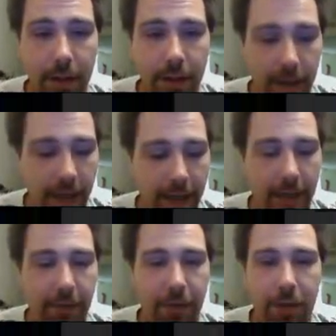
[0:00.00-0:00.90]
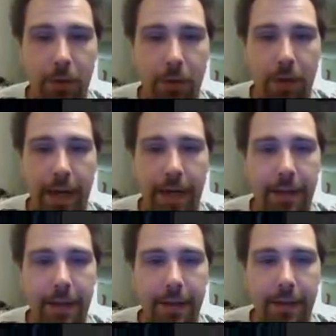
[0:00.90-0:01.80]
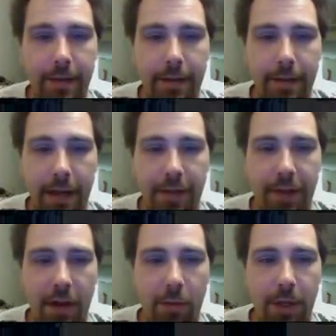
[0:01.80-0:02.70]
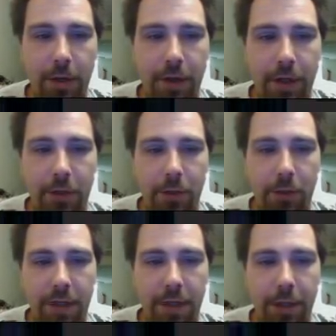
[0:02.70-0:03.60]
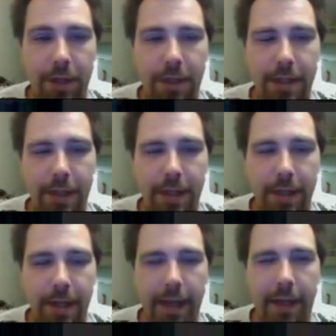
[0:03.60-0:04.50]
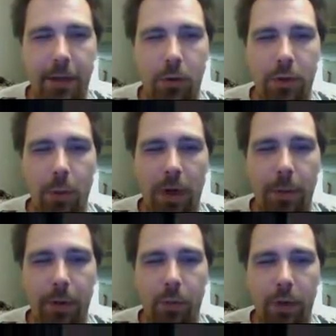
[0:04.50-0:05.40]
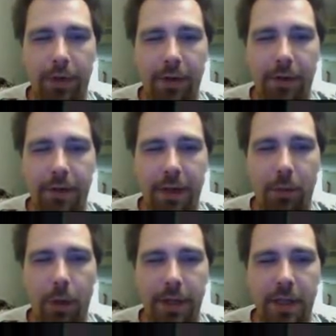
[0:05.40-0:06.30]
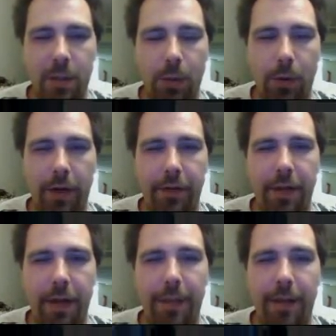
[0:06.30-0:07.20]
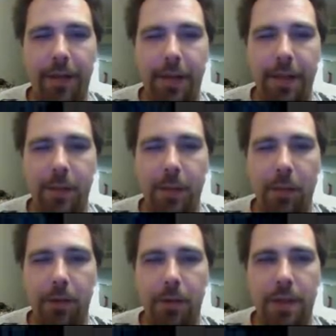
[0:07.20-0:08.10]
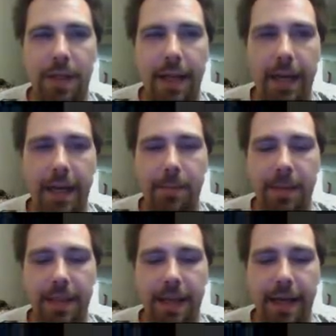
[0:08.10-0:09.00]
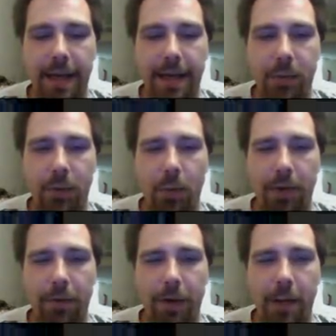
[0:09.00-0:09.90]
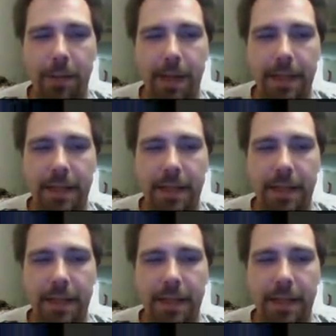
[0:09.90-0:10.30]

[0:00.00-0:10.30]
And if I can do that, I think that would be a good thing to do with the series. And of course, we want to build one of everything, we want to explore everything, but I think this will be one of those games that as we wait for updates,